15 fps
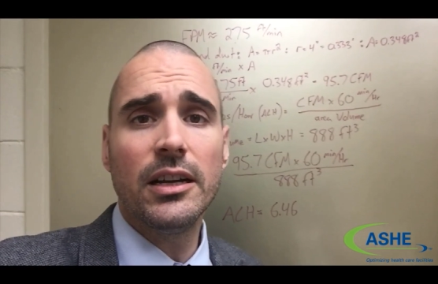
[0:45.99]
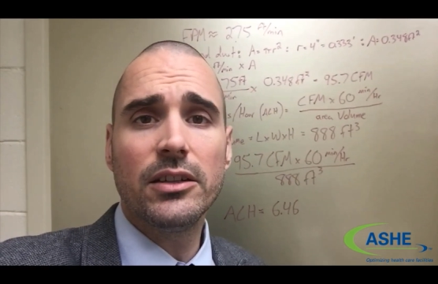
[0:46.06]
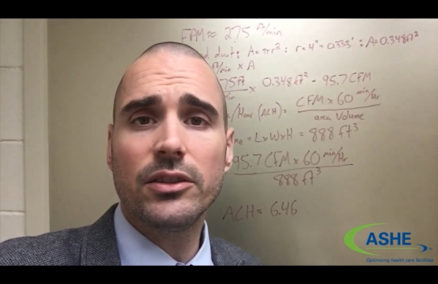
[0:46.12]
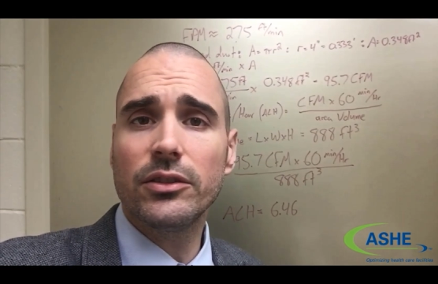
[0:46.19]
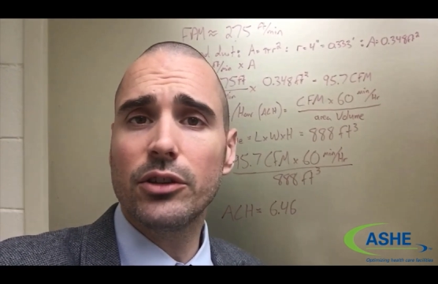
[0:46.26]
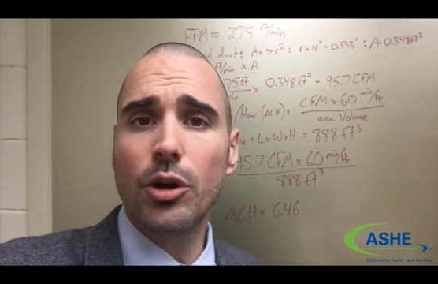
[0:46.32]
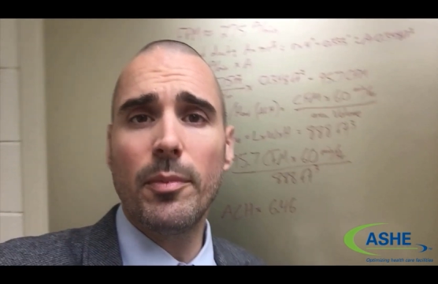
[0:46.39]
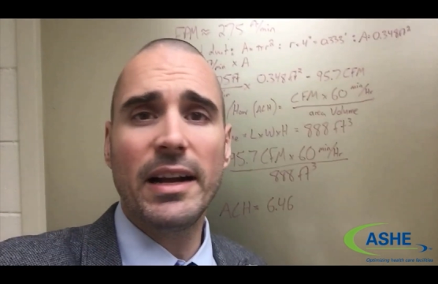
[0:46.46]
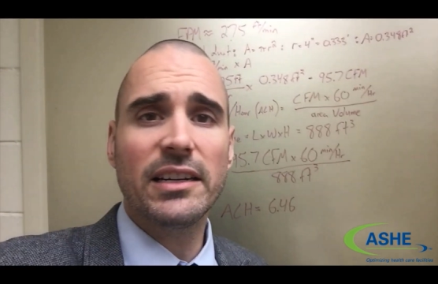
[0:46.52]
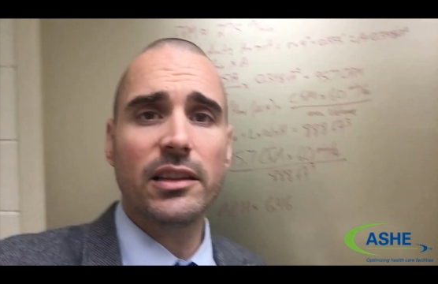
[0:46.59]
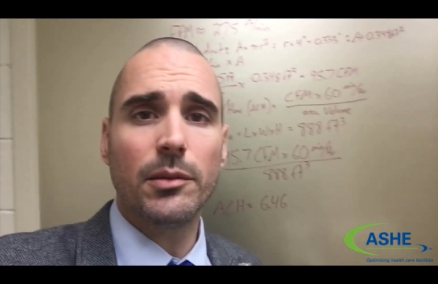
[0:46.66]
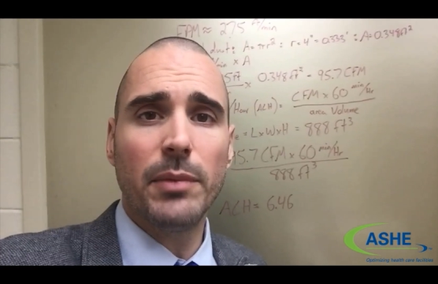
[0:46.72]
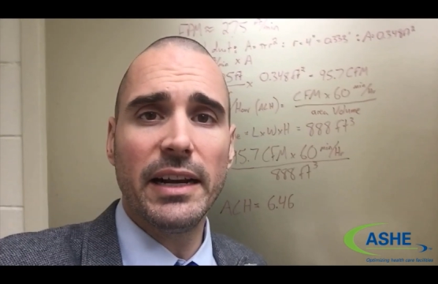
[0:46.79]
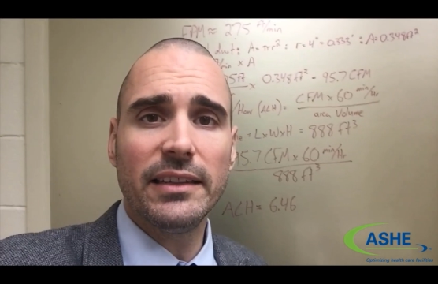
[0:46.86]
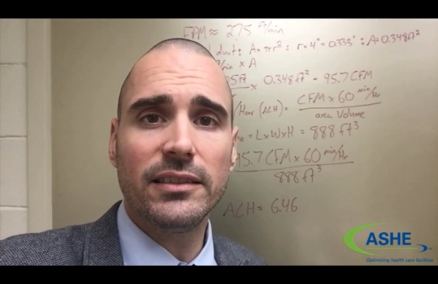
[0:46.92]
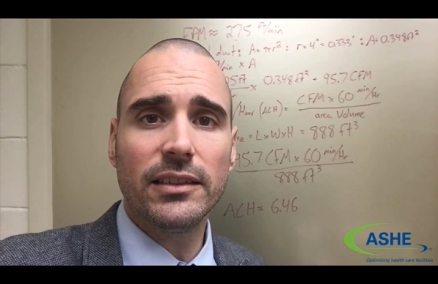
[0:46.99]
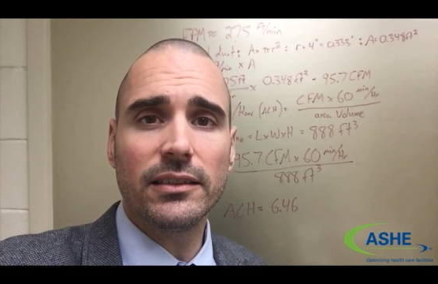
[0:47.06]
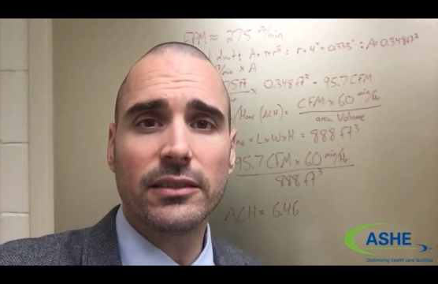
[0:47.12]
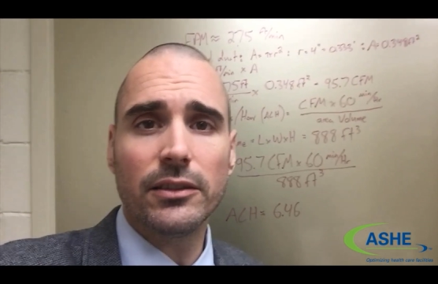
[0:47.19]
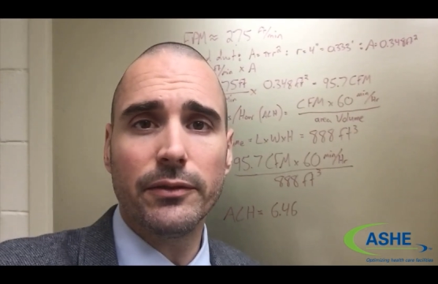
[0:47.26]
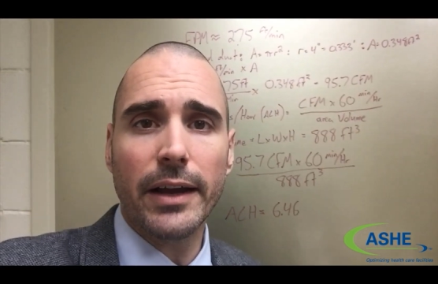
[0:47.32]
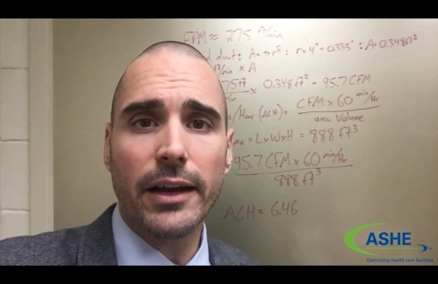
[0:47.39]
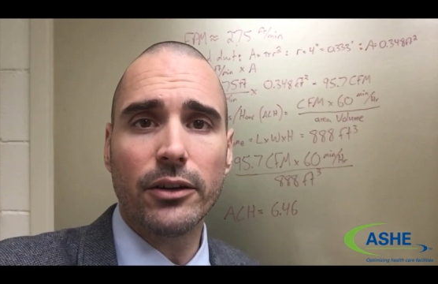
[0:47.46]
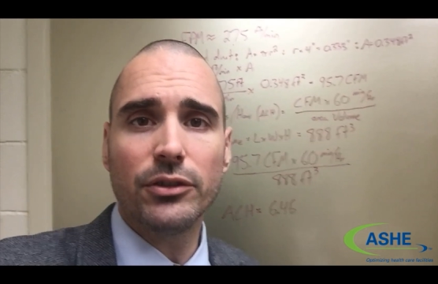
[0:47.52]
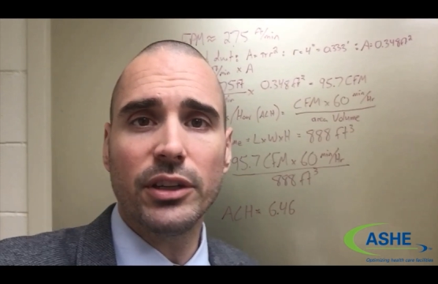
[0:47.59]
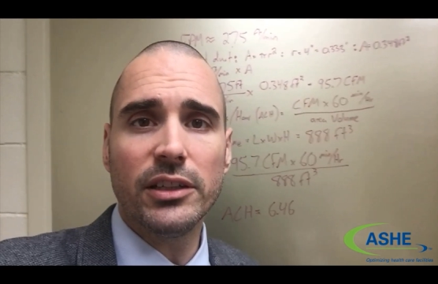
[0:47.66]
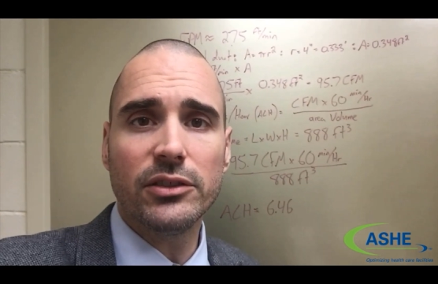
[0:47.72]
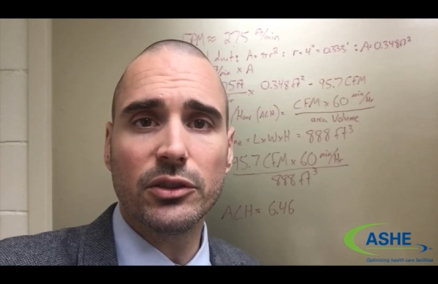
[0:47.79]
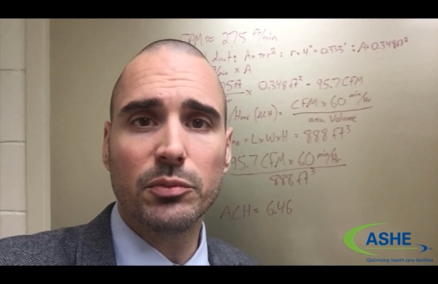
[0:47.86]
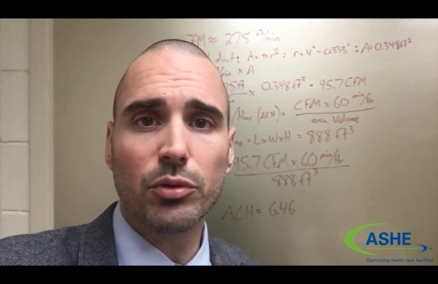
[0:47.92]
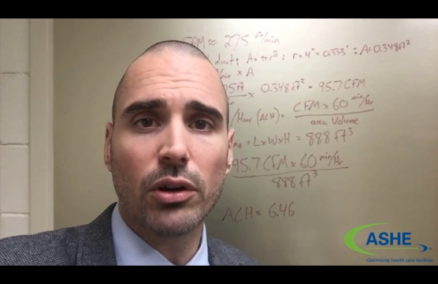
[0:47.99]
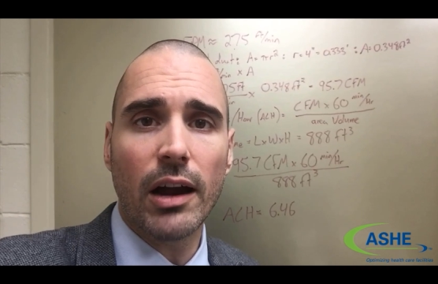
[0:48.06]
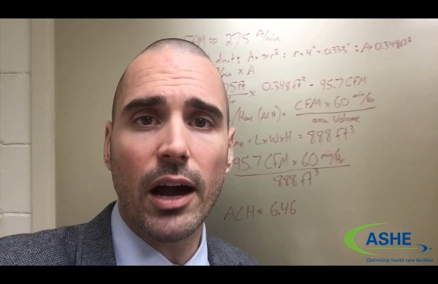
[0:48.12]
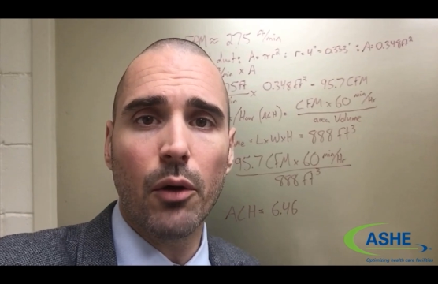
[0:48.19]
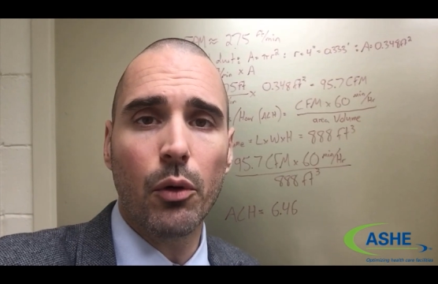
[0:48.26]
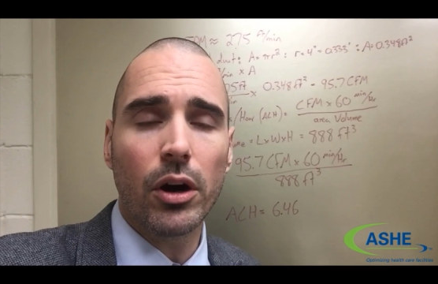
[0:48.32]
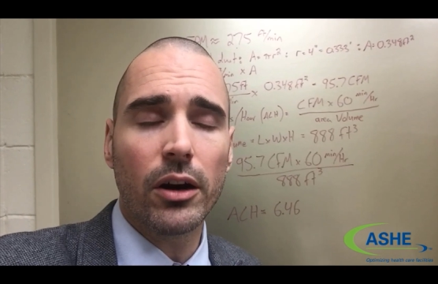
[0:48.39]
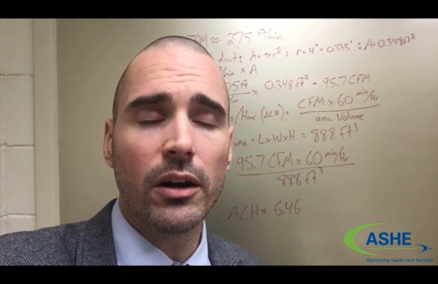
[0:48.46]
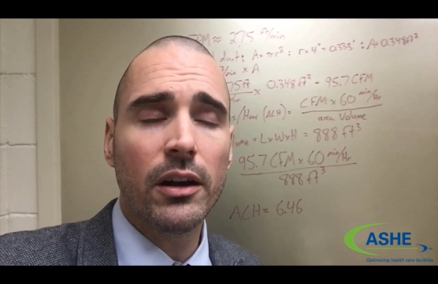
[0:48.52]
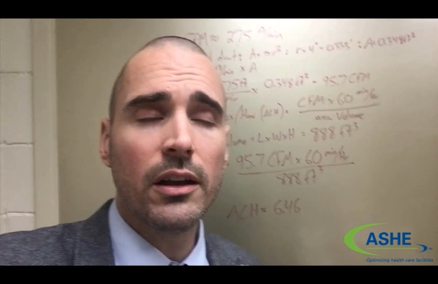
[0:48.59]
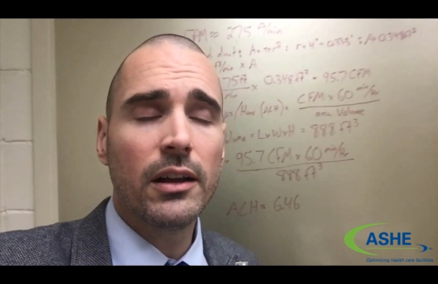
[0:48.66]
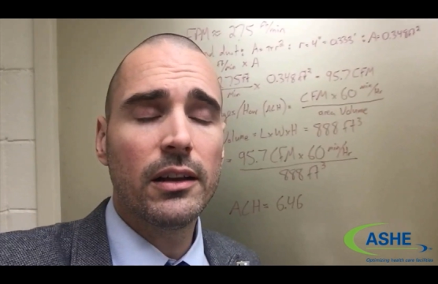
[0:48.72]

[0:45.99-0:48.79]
just go back to the basics of air changes per hour